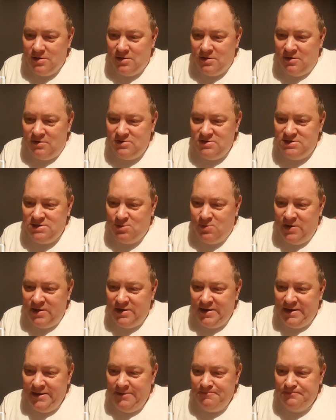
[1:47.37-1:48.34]

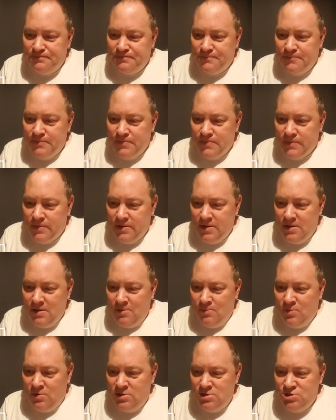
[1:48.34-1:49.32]
Consequently,
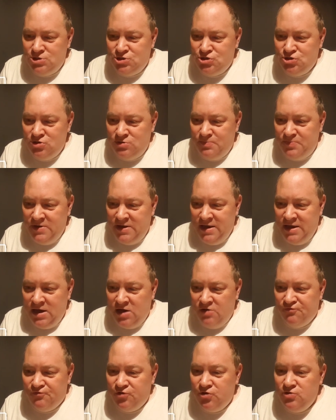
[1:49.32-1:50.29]
what should be
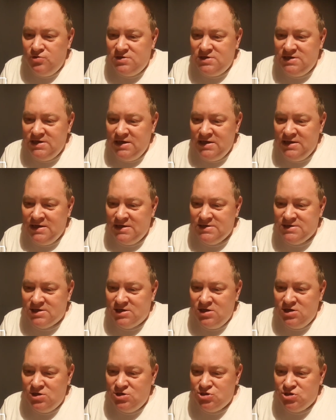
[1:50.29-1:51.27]
a routine
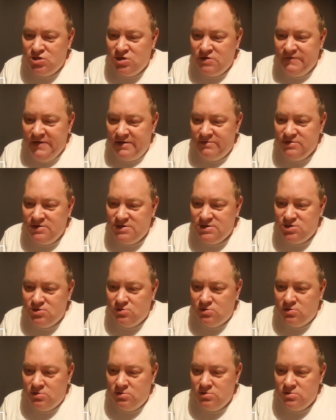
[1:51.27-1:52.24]
excursion around a
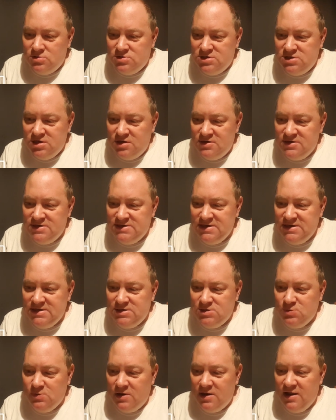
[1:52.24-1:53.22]
store turns
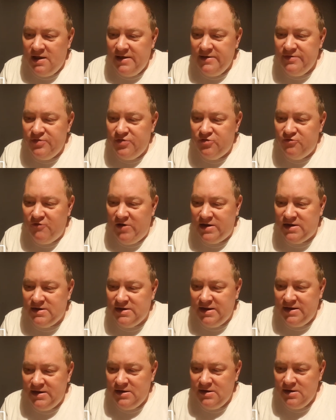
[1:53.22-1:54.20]
into a
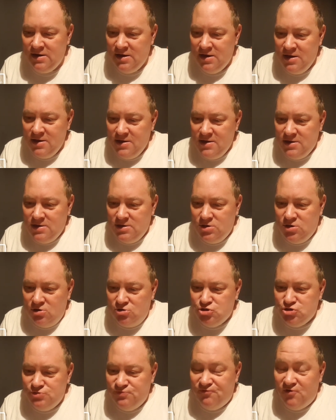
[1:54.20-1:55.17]
life-threatening
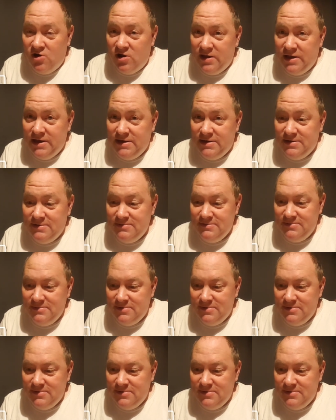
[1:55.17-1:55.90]
dodgem ride,